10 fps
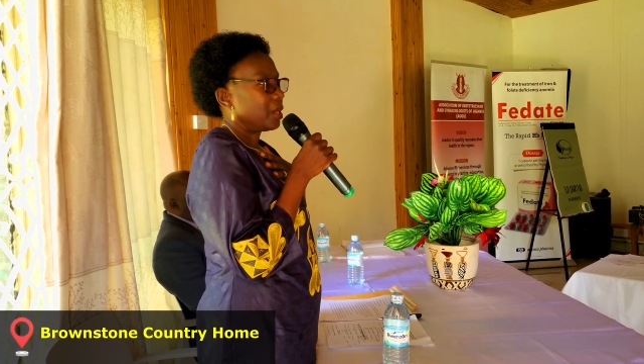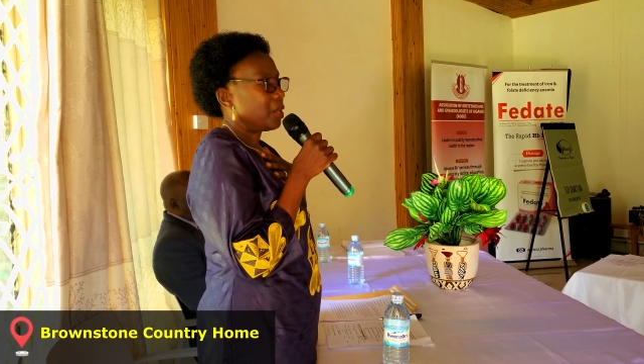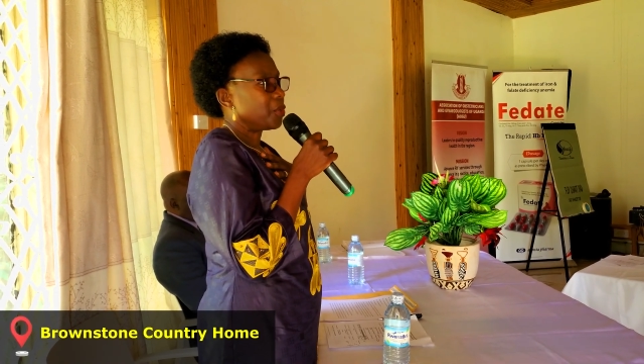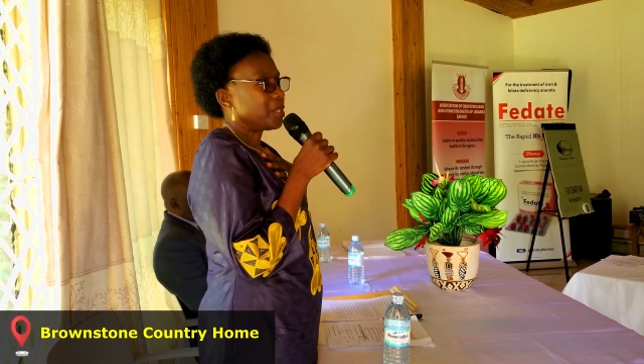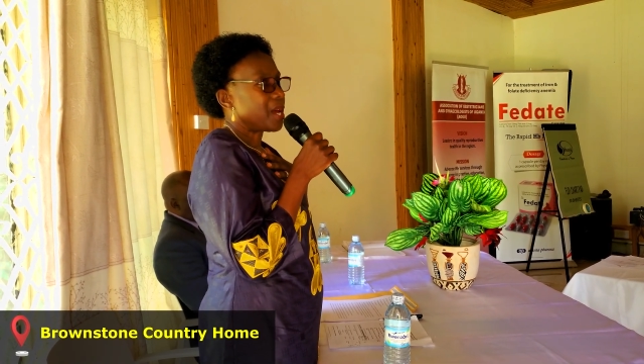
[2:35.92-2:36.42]
The
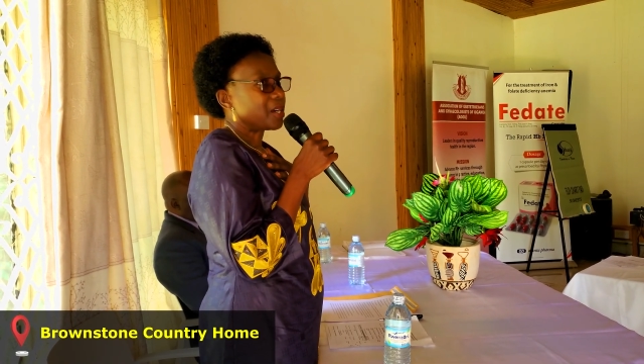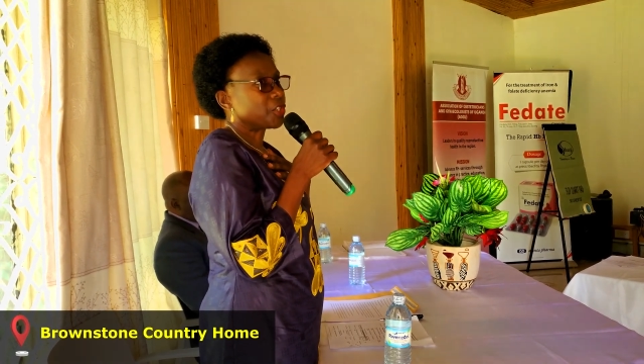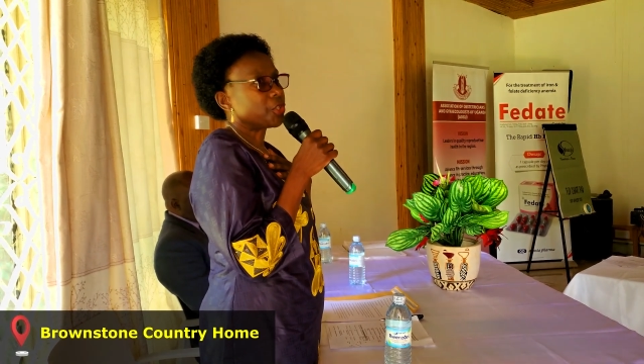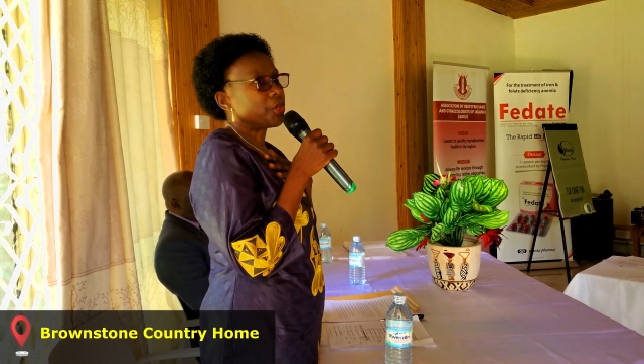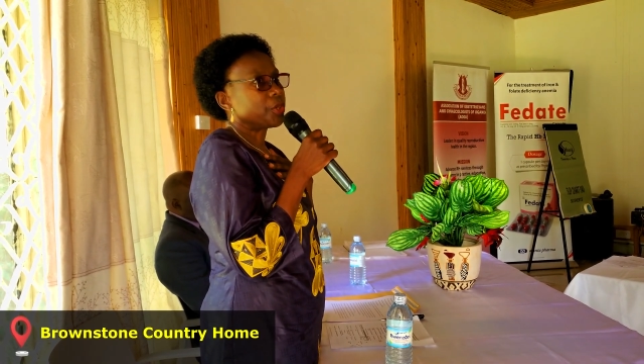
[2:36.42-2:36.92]

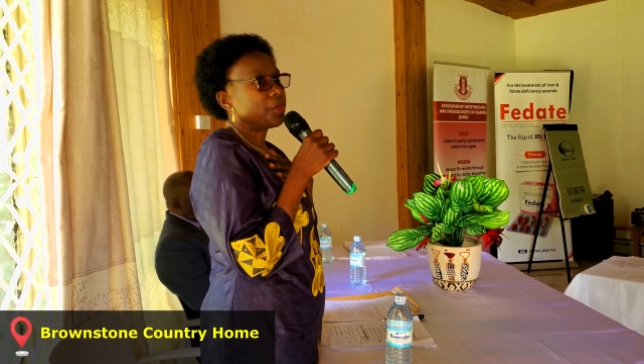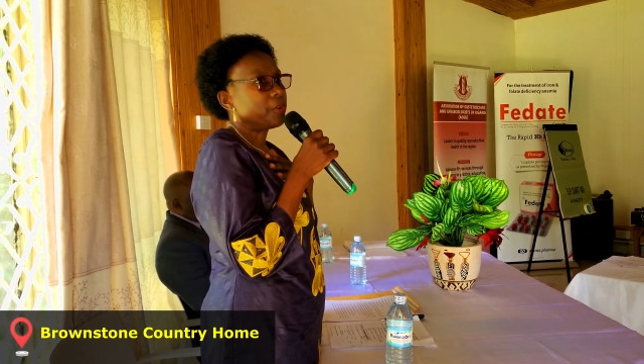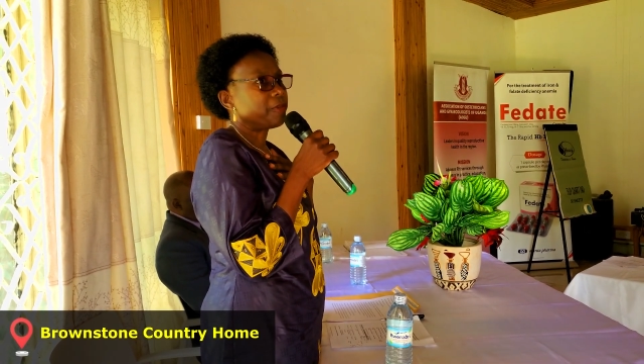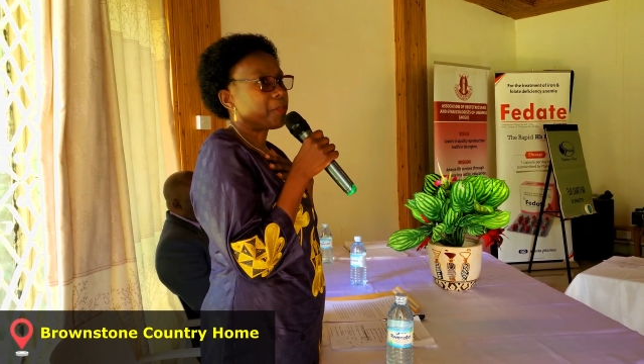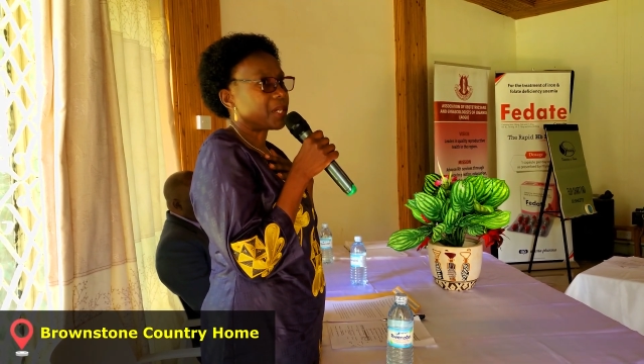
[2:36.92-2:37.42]
reduction
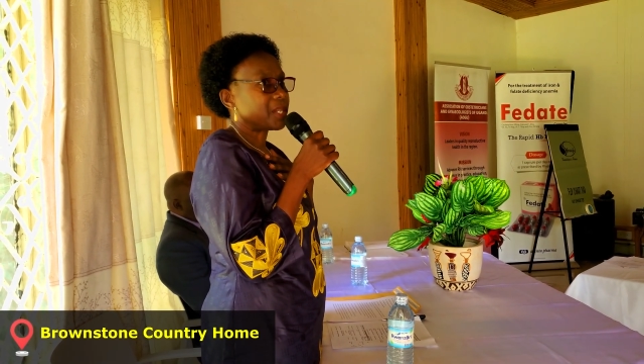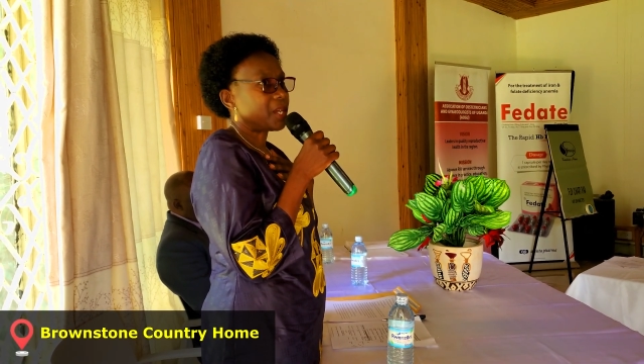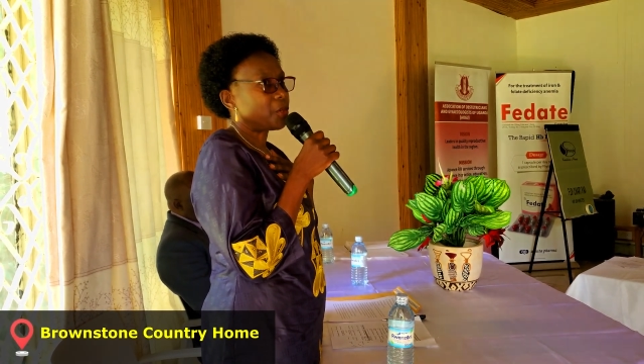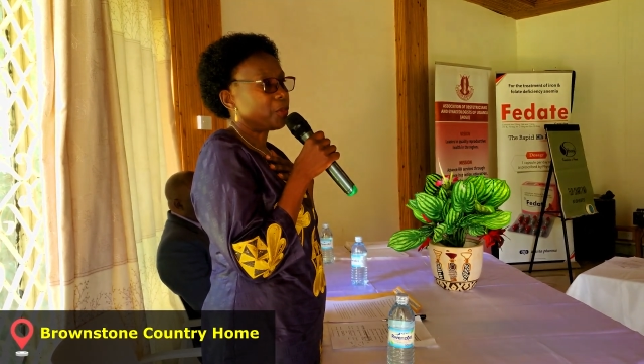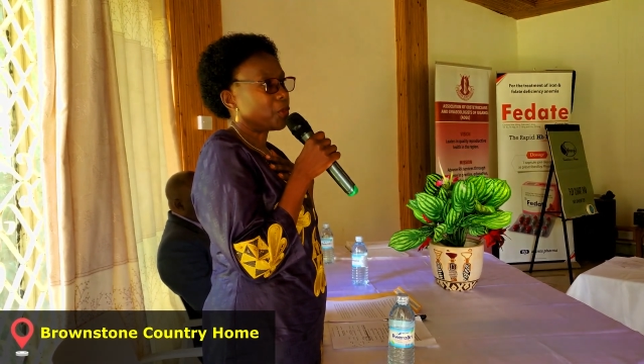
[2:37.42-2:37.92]
of
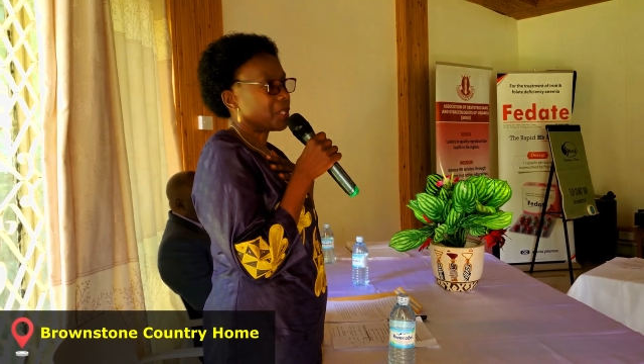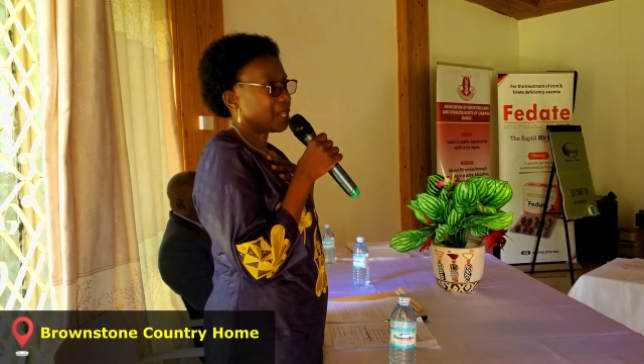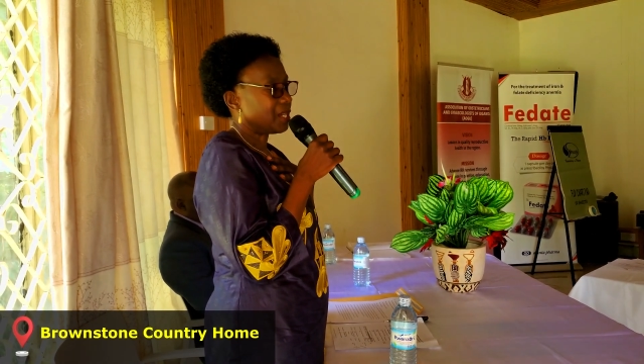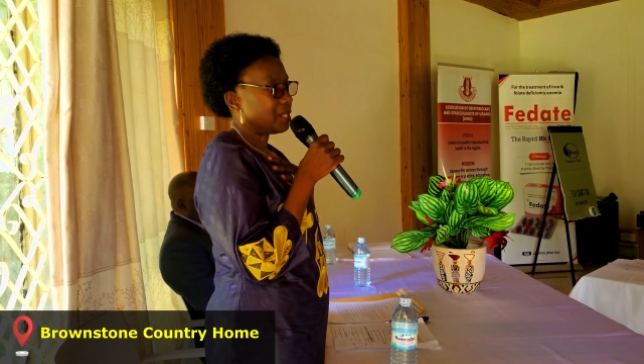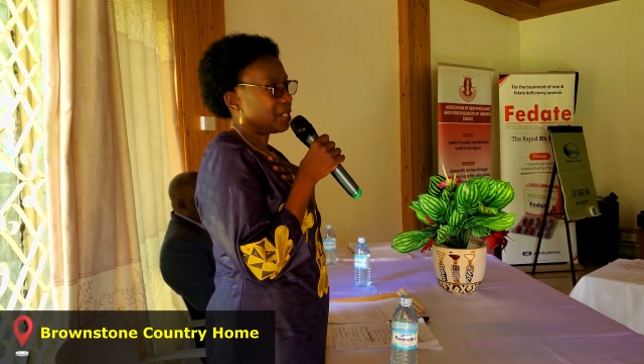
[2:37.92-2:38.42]
maternal
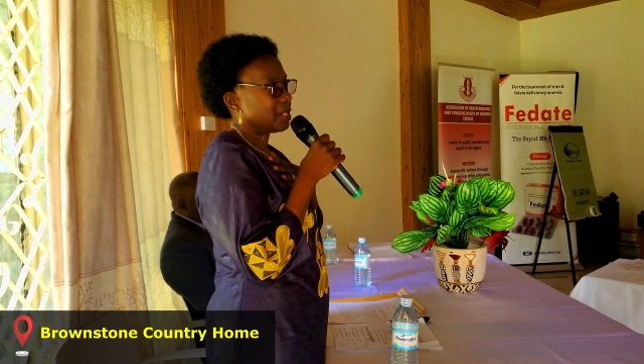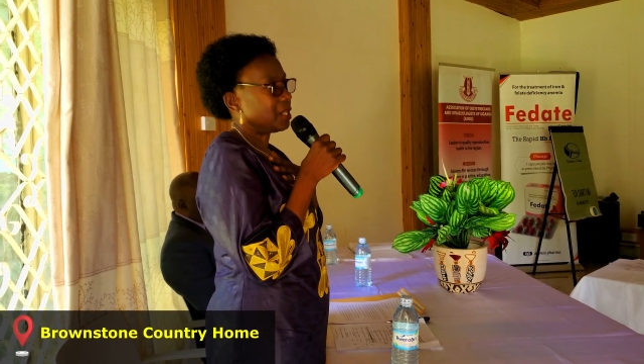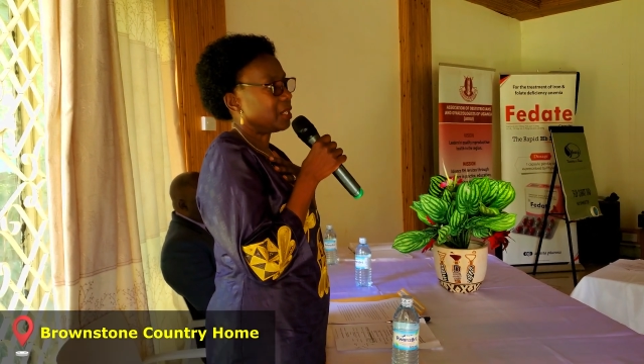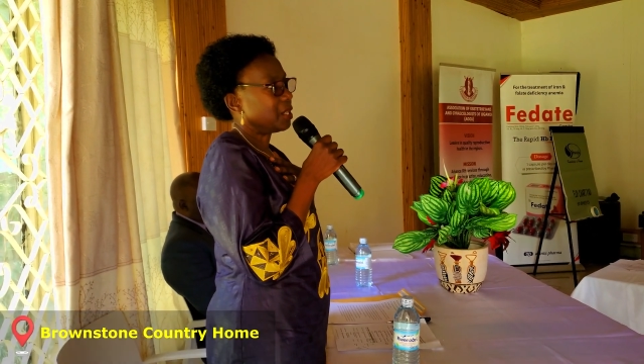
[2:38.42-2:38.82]
mortality